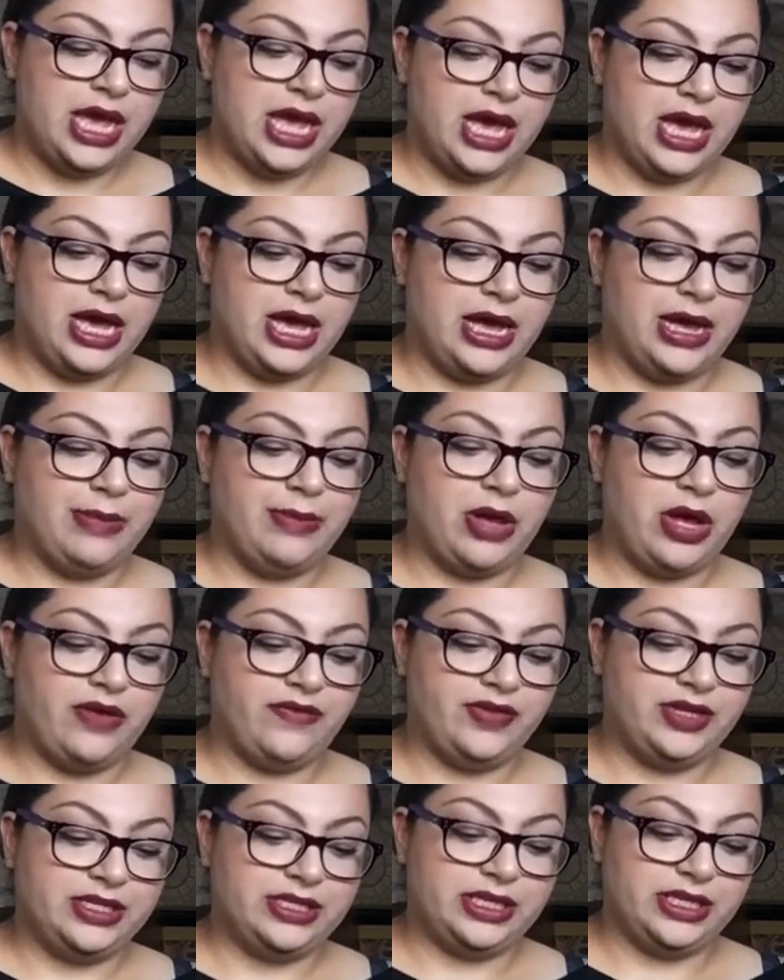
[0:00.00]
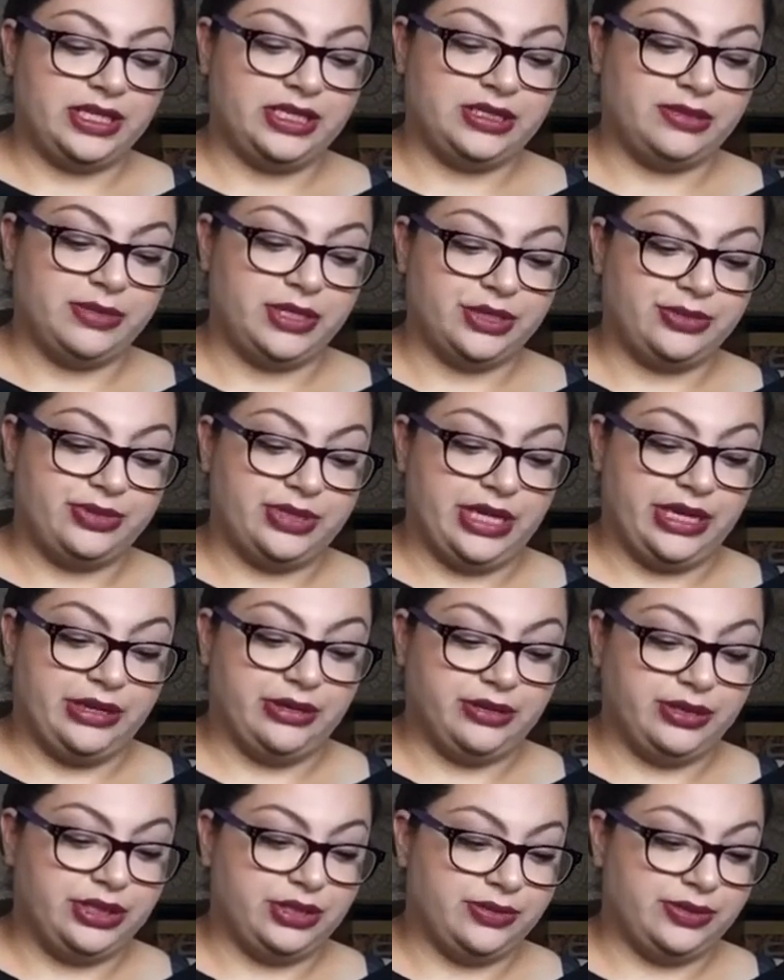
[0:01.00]
Um, obviously it's mashed
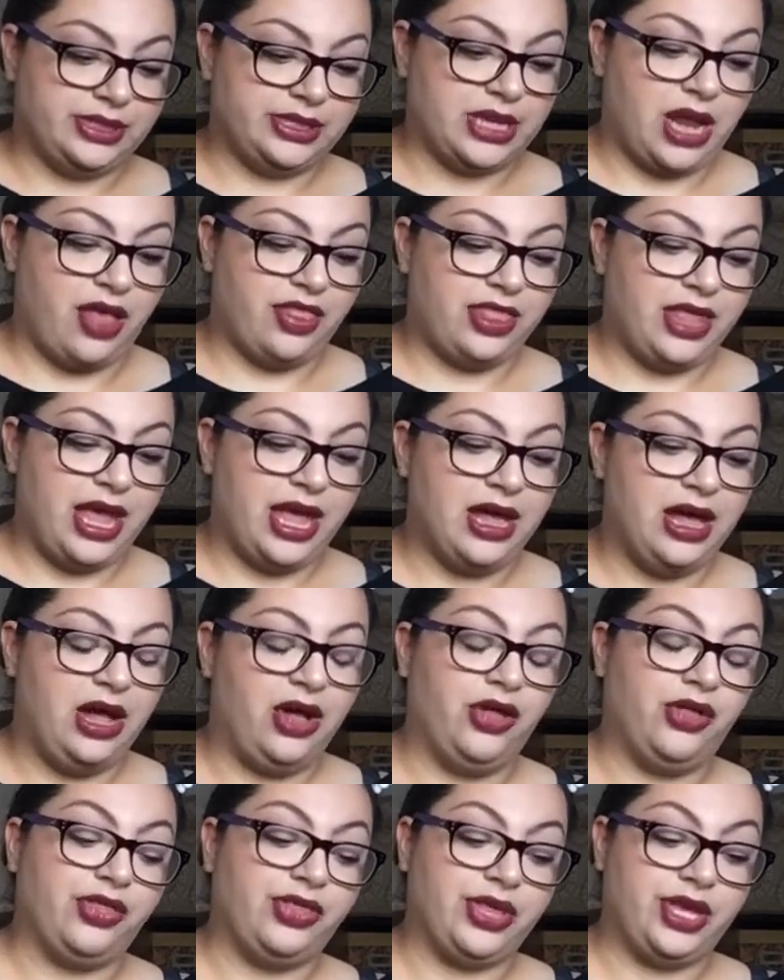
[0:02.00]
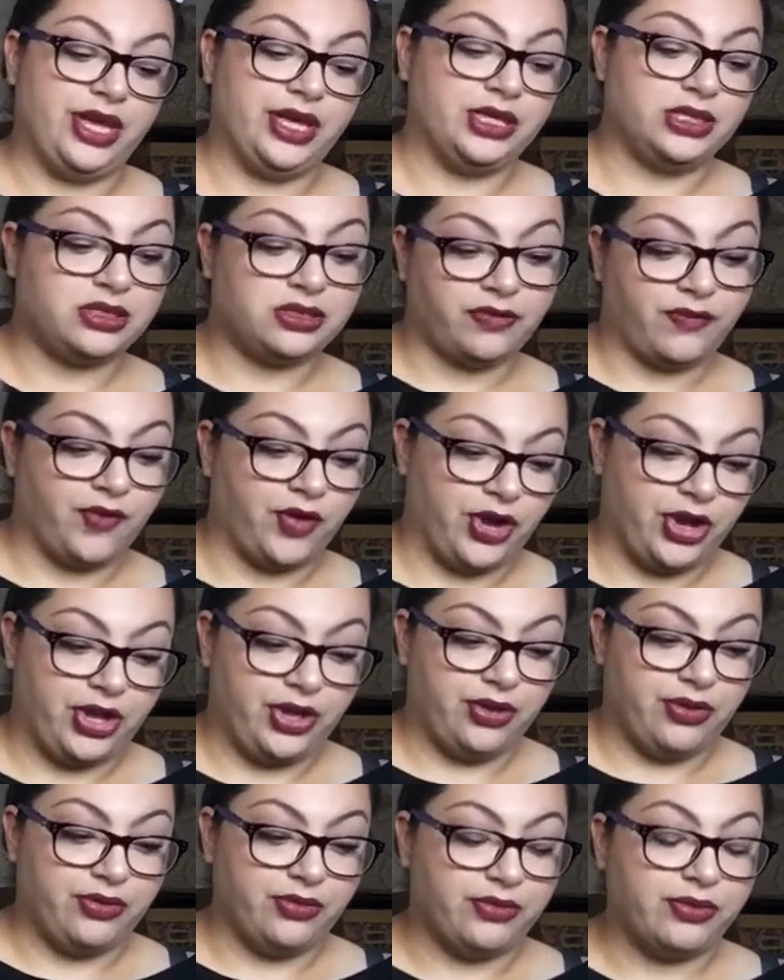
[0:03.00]
potatoes, so it's not the healthiest for
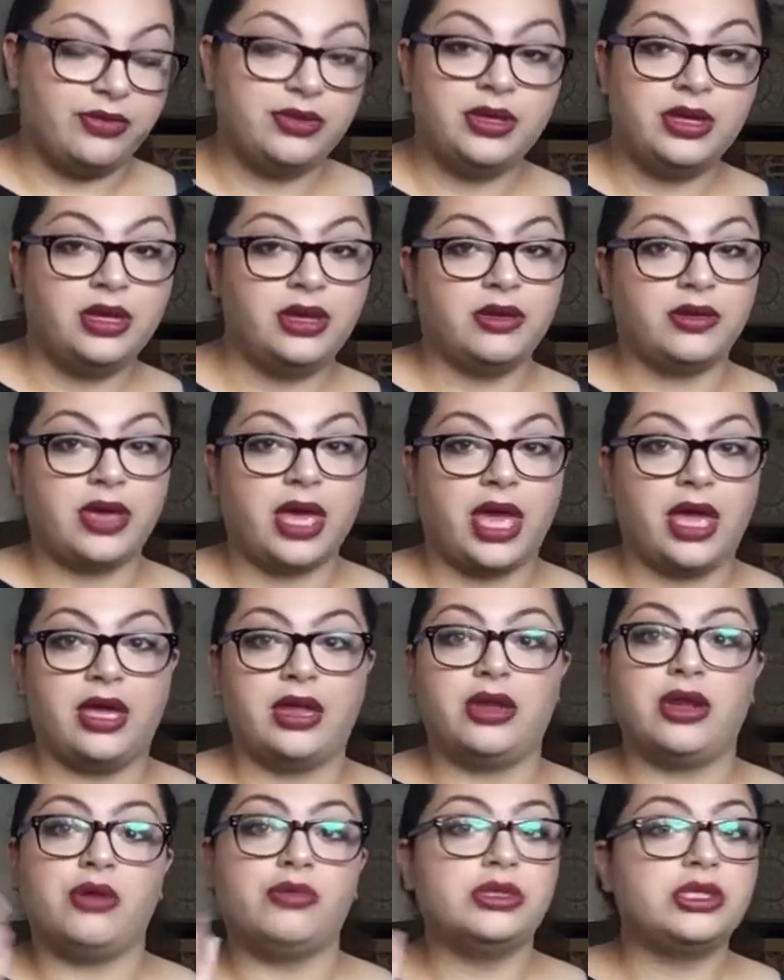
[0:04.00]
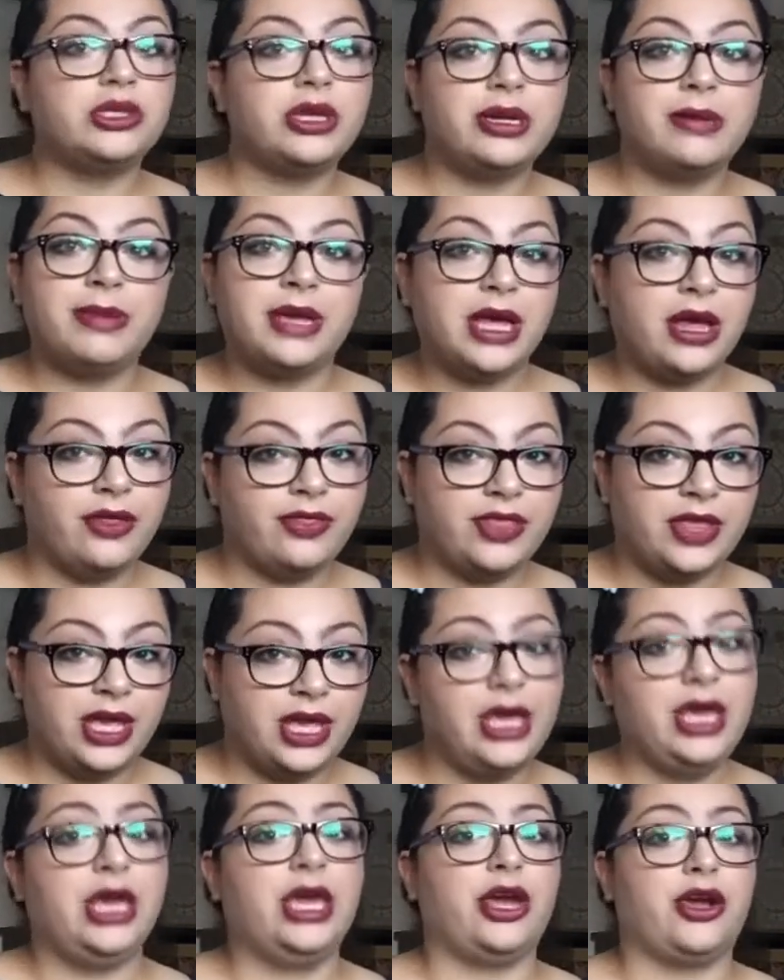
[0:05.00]
you, okay? No one's trying to be healthy
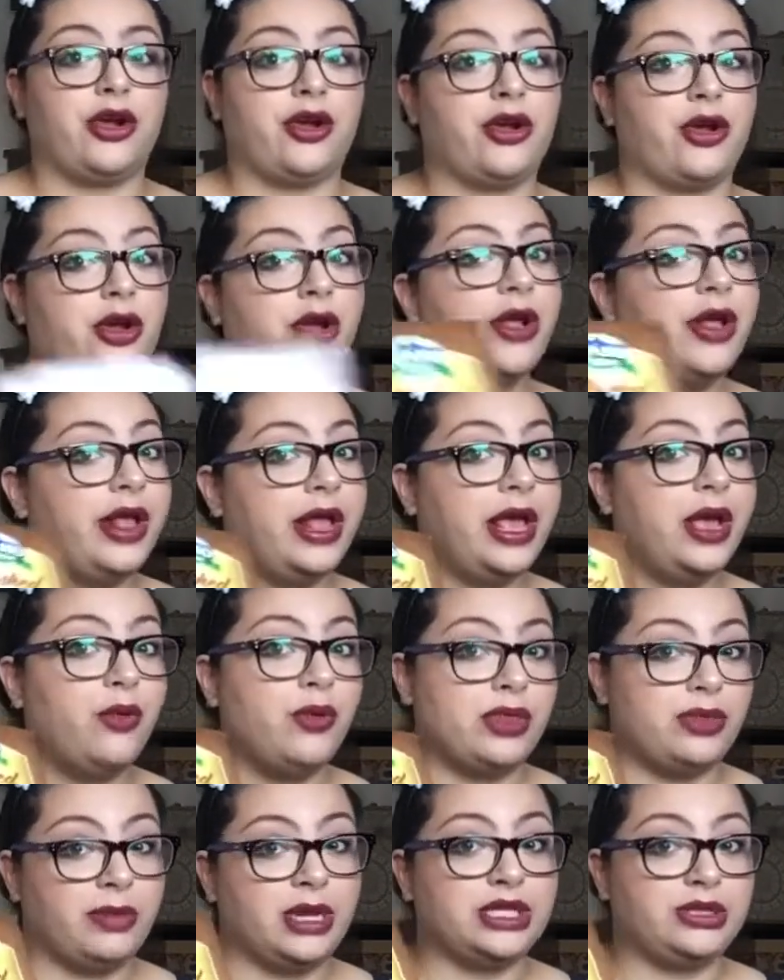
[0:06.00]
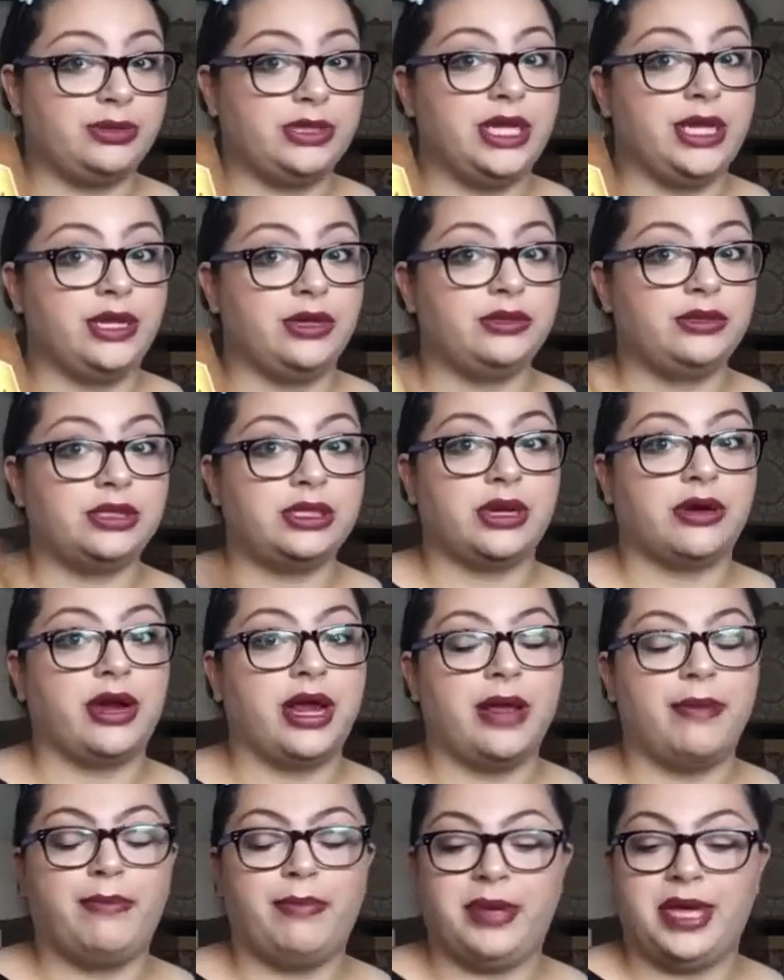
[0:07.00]
here with mashed potatoes,
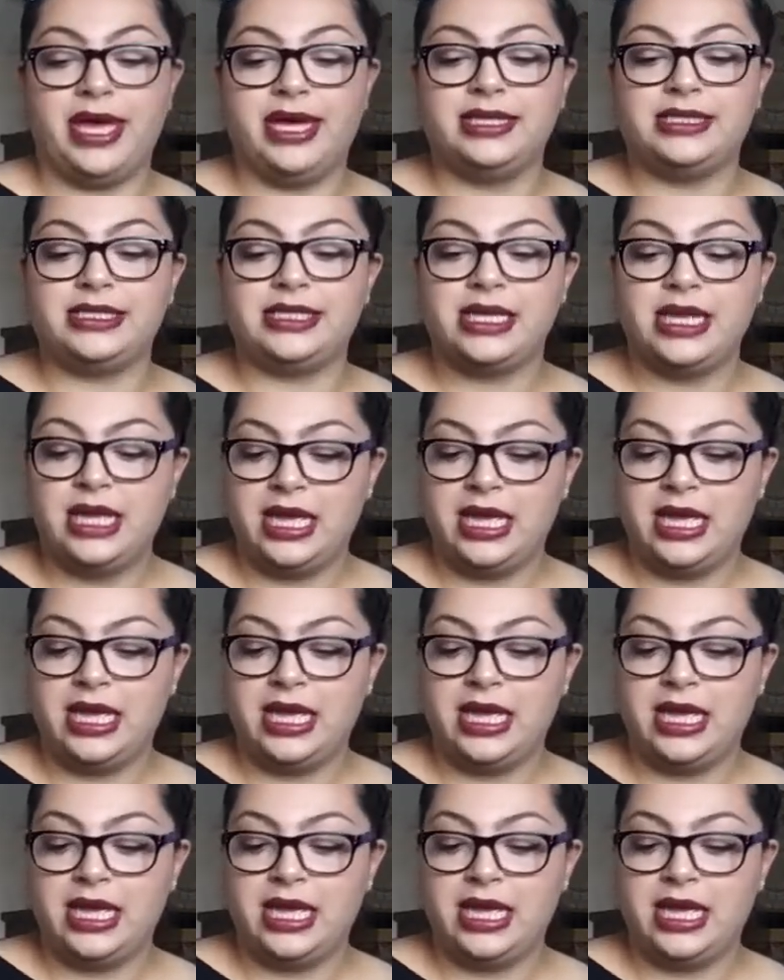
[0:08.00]
alright? But,